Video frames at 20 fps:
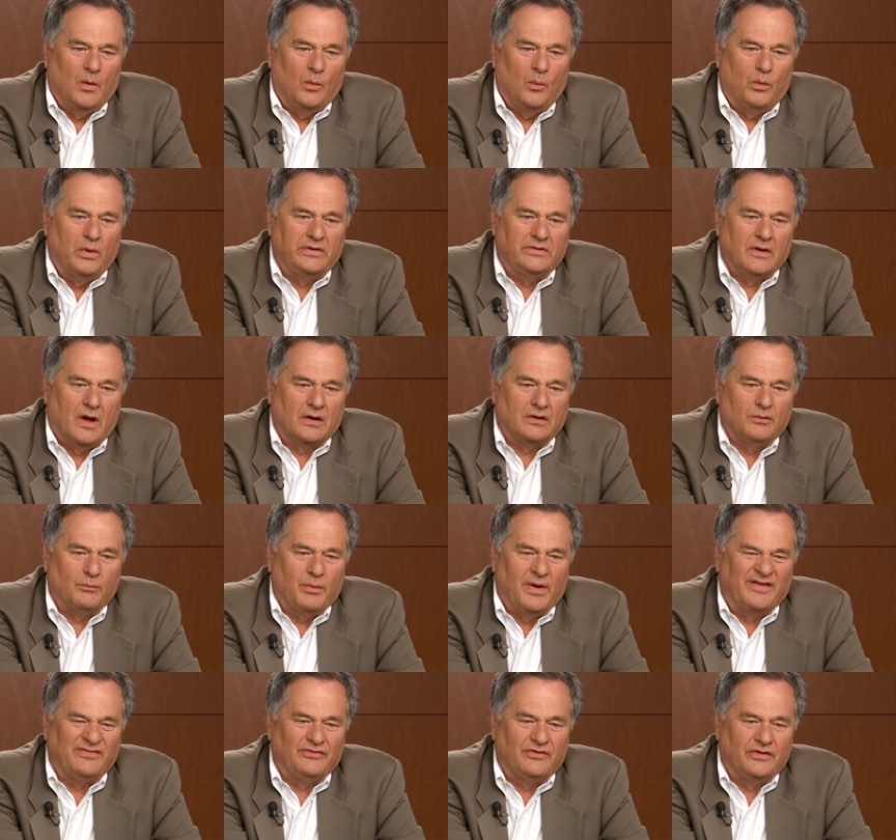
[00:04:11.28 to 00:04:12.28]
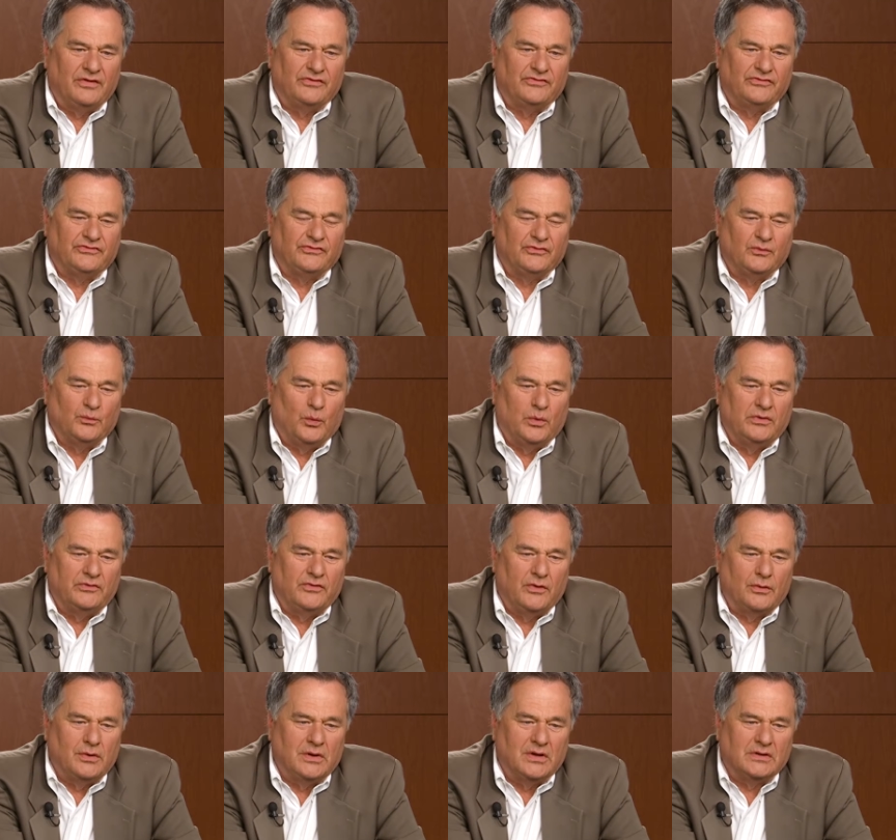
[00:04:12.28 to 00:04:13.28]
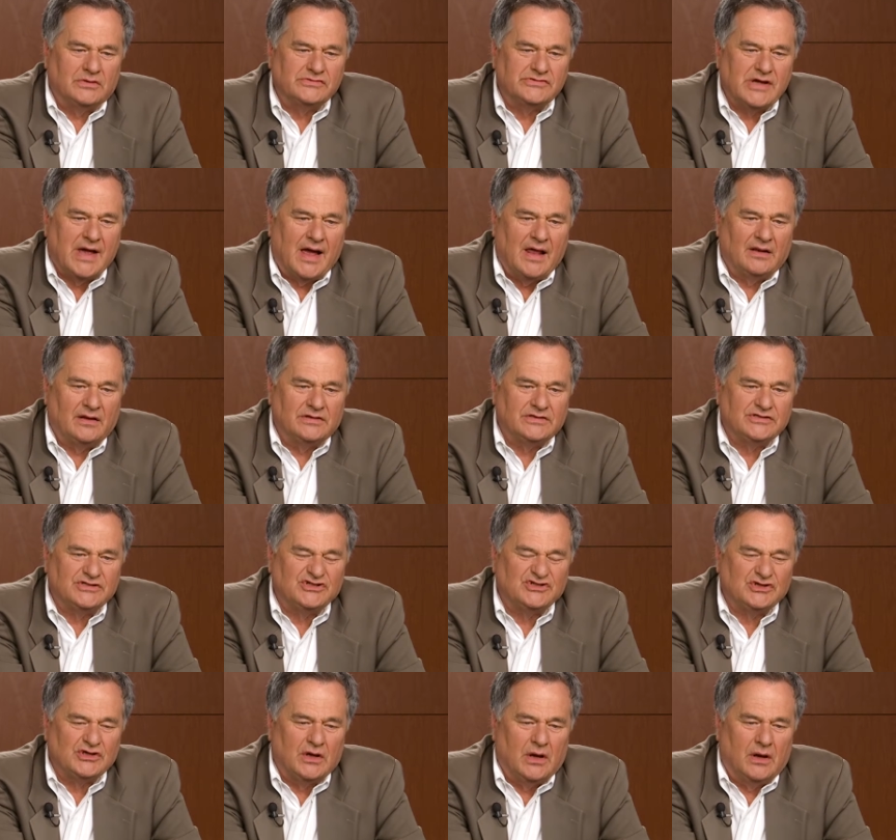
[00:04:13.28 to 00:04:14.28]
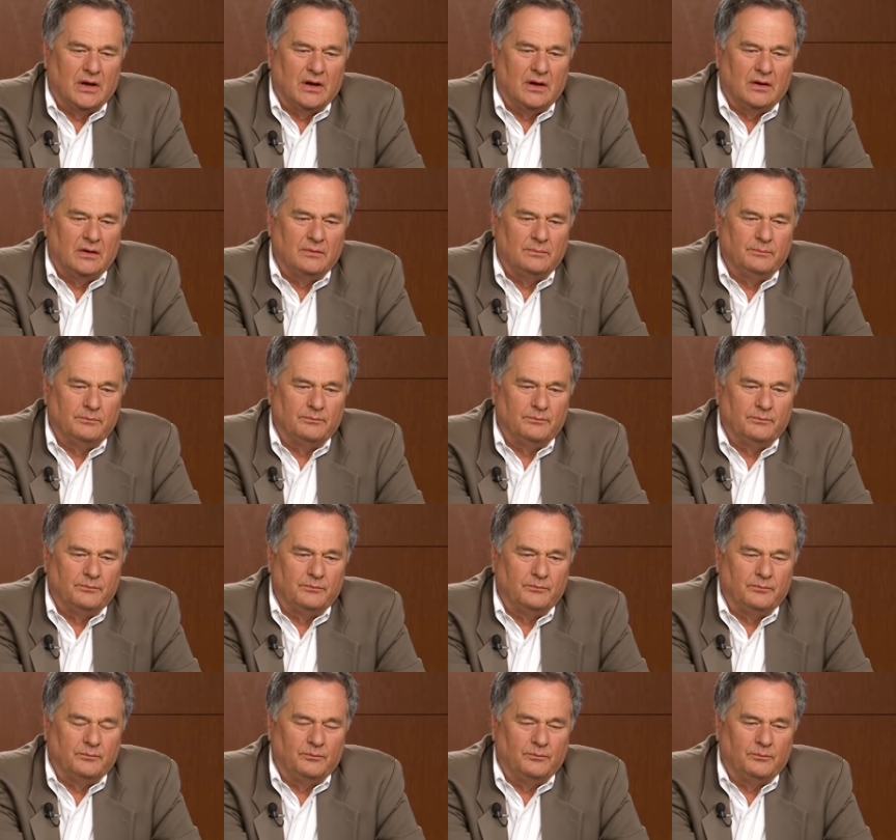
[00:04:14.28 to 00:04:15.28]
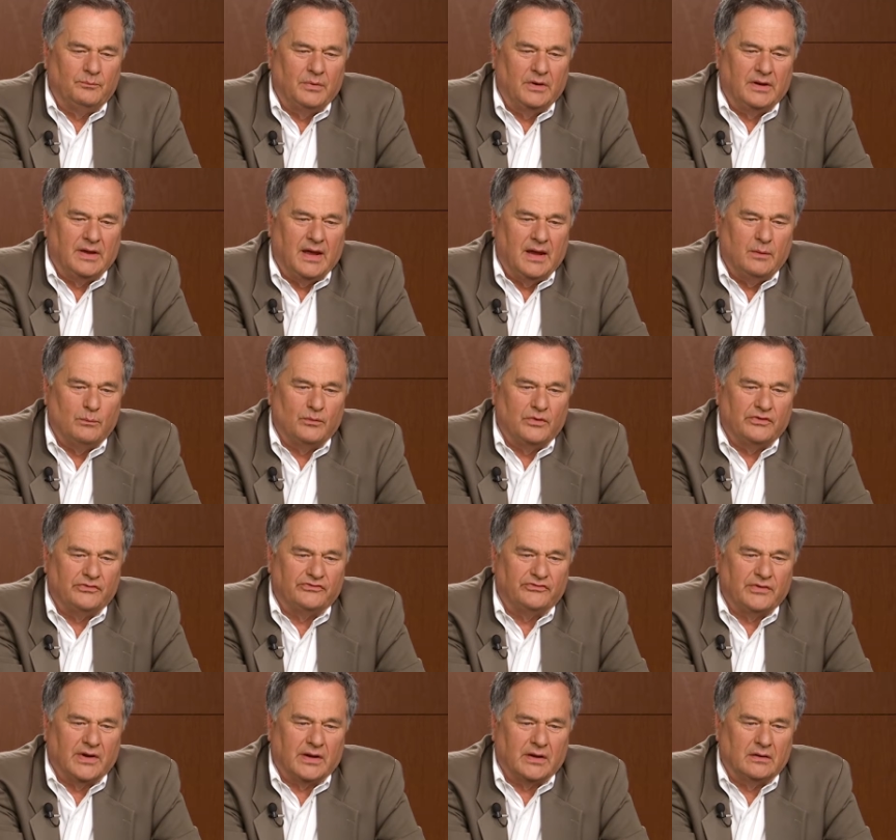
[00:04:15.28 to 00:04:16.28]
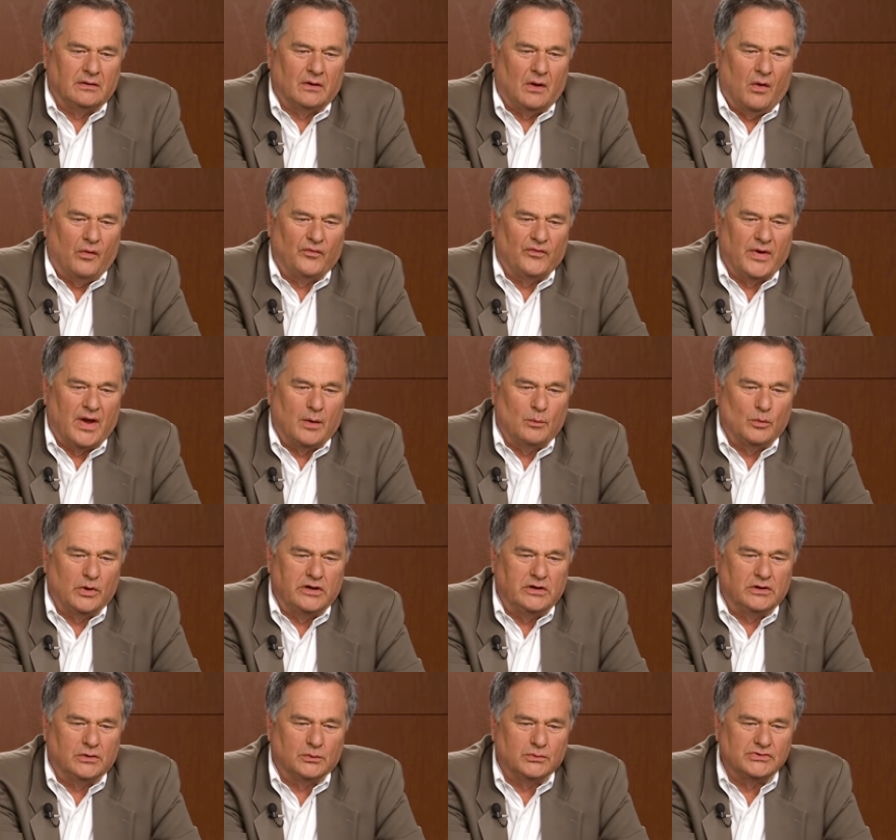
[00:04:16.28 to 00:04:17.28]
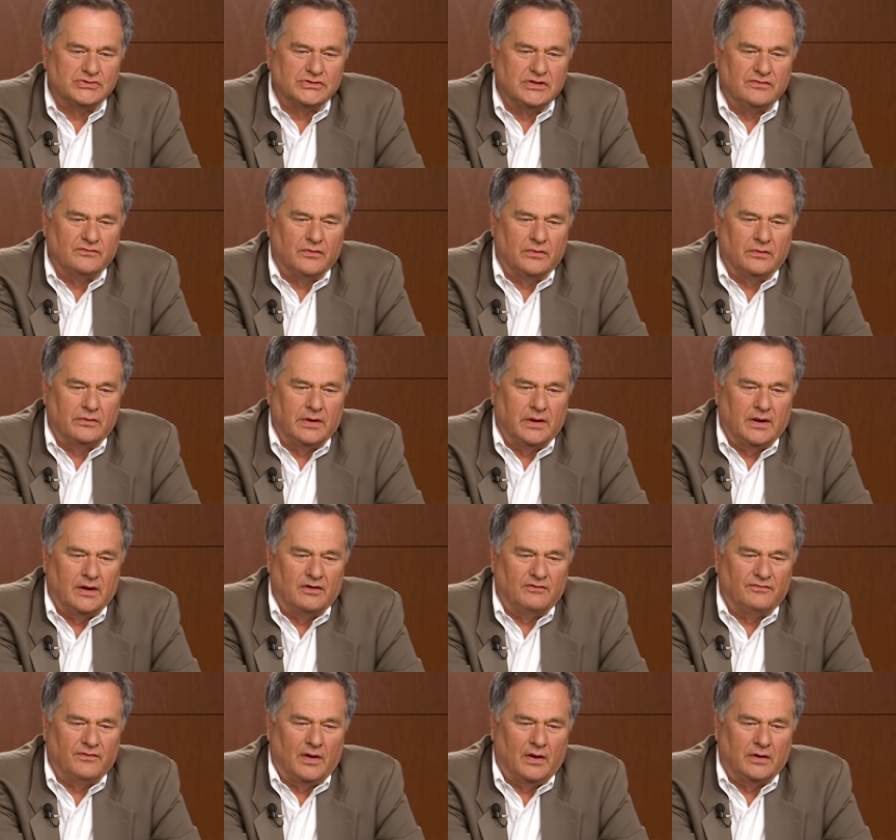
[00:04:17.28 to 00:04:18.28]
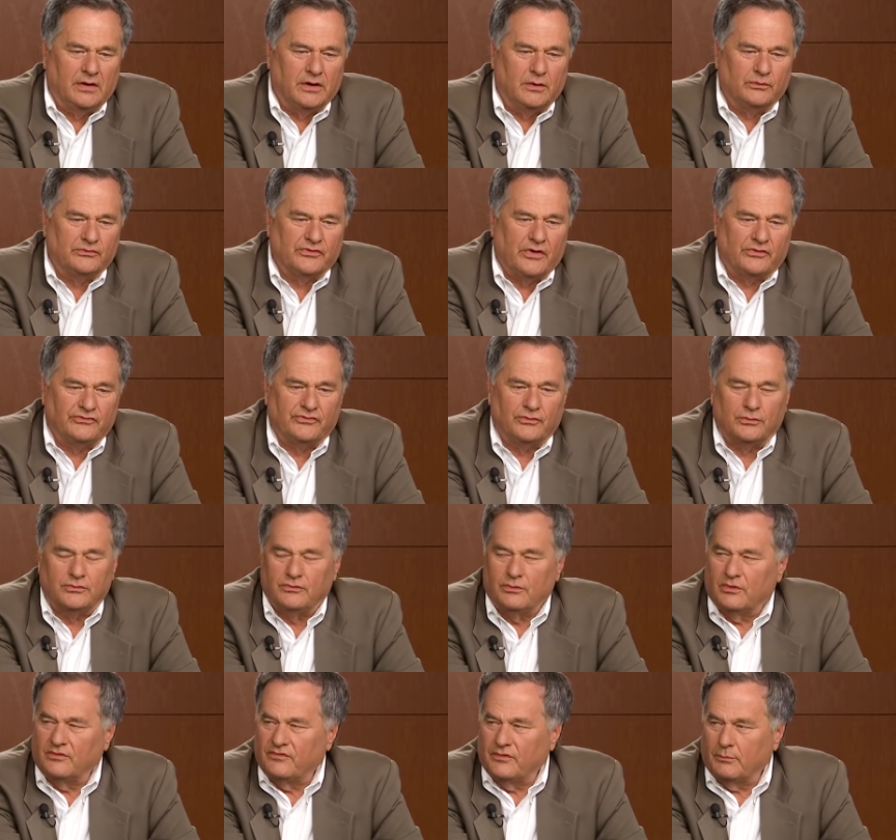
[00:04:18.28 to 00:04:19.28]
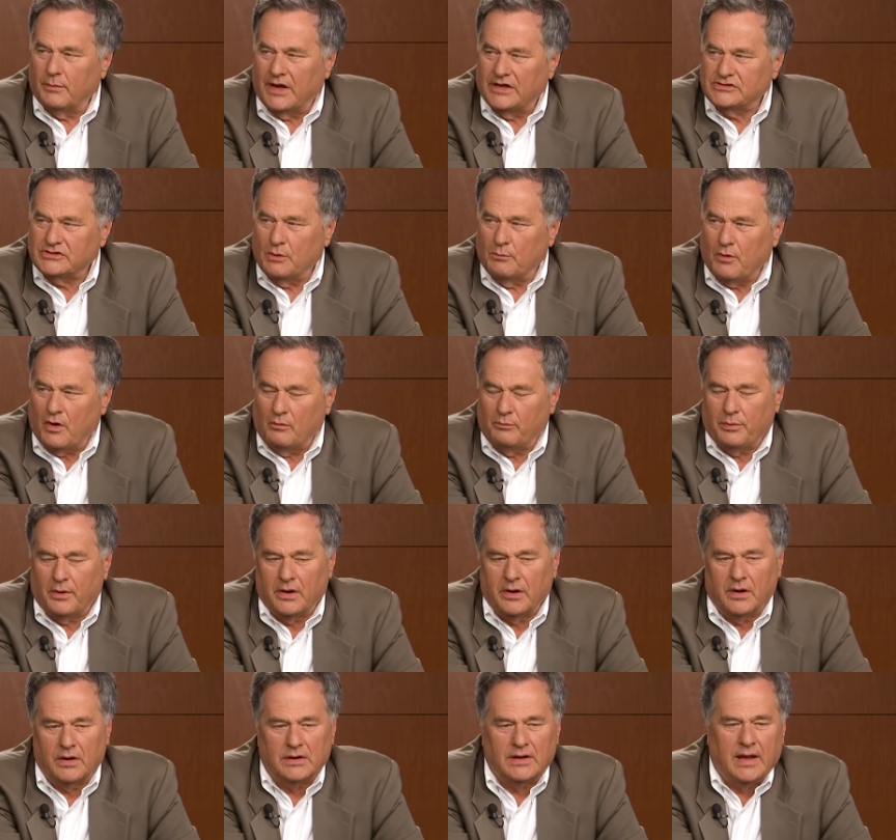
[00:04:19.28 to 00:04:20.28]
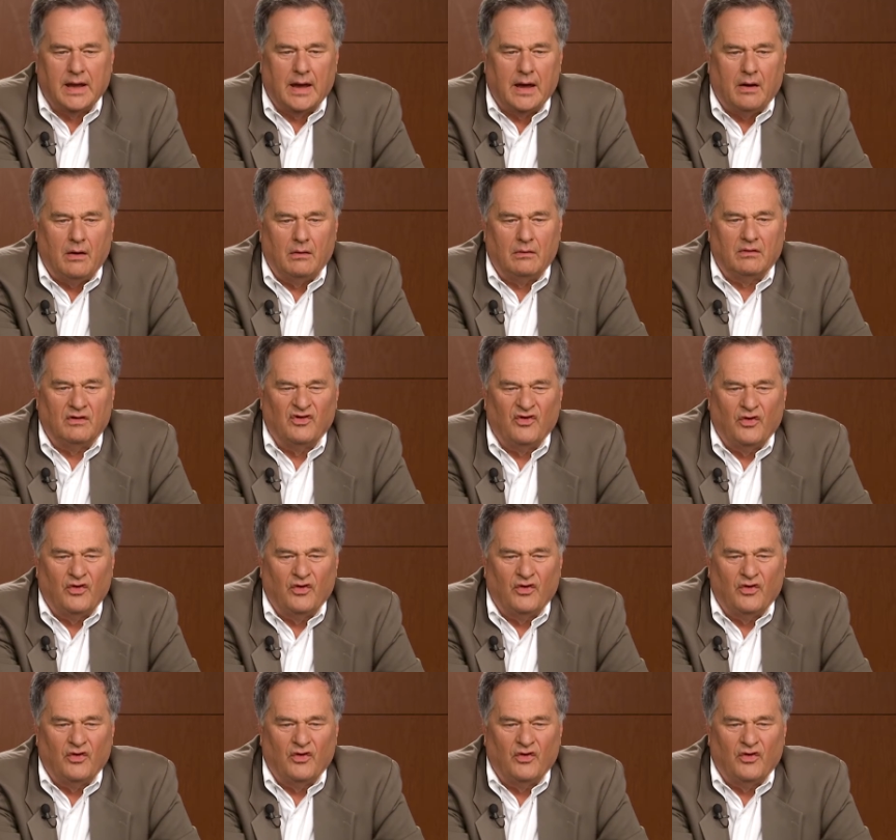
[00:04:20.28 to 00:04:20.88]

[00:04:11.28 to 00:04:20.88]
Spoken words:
We talked about this when Tony Gonzalez became the second all-time leading receiver in the NFL, and he was also a terrific basketball player at Cal.